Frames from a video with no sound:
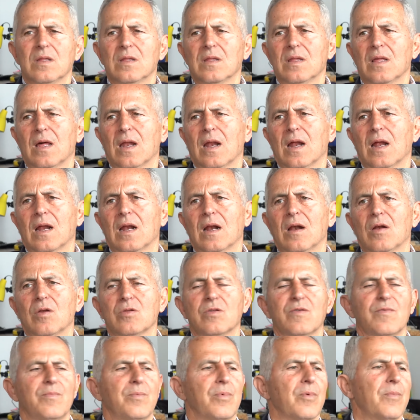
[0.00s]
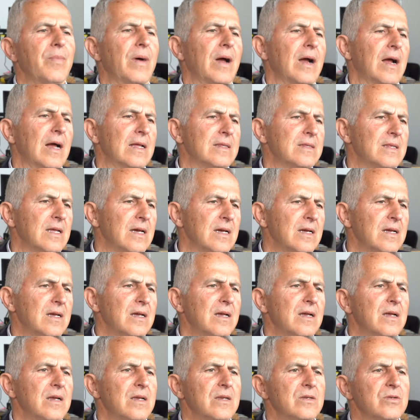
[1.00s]
There are a lot of propaganda.
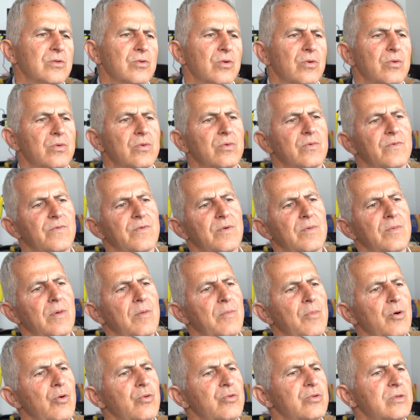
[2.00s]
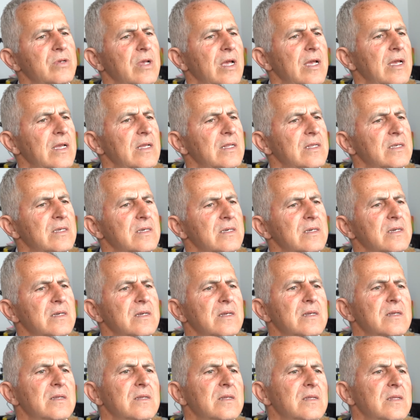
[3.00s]
So from both sides,
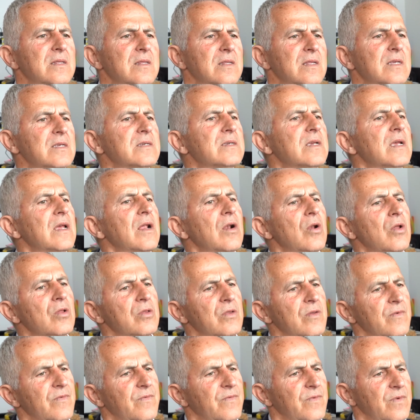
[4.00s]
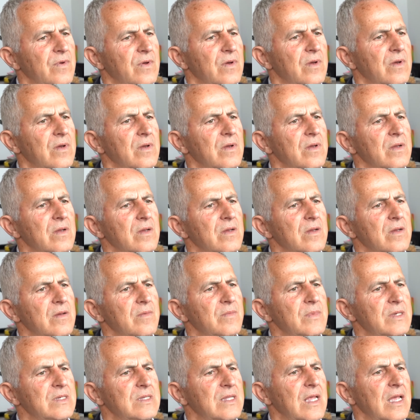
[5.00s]
they say a lot of
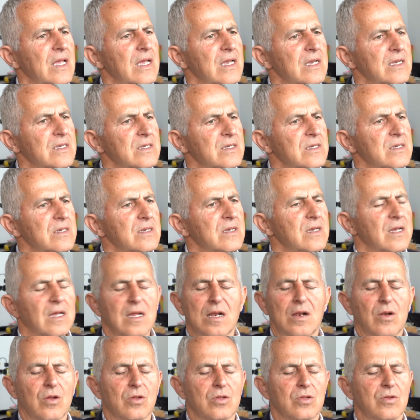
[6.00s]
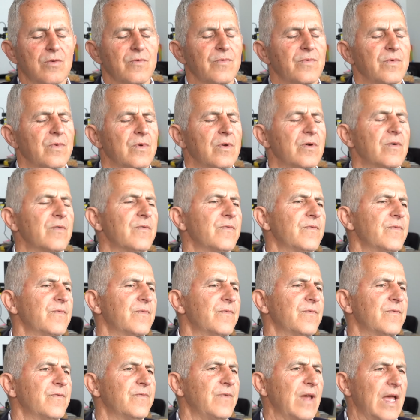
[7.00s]
mistakes, a lot of
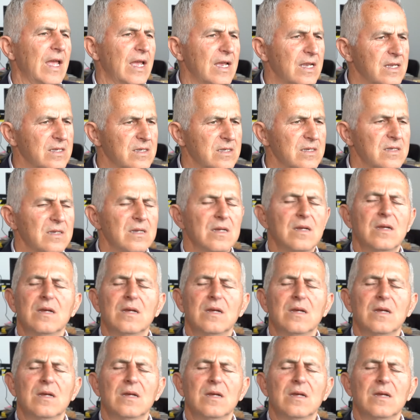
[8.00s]
fakes,